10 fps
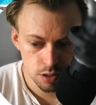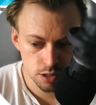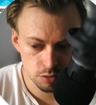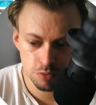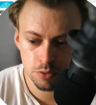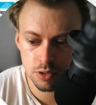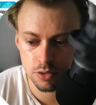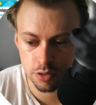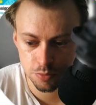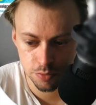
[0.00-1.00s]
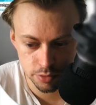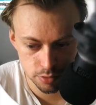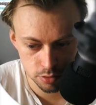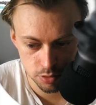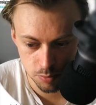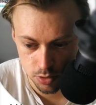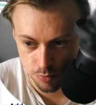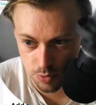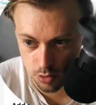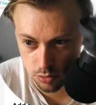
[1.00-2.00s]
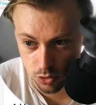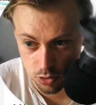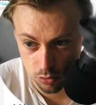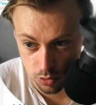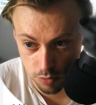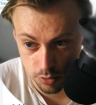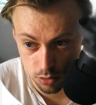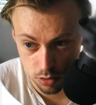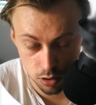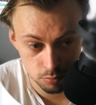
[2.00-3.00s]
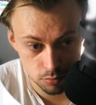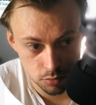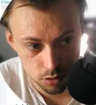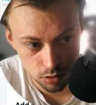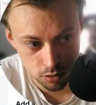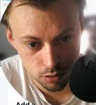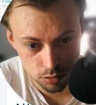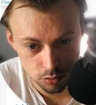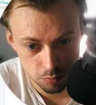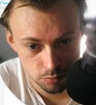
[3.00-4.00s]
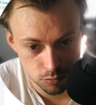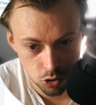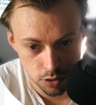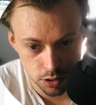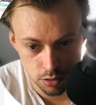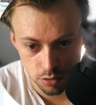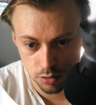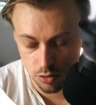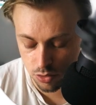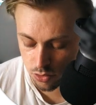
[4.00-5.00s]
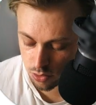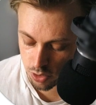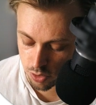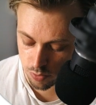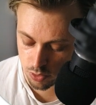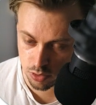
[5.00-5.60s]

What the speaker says: Yeah, so if you want to search for anything specific, just go to canva.com, log in, and then just search for a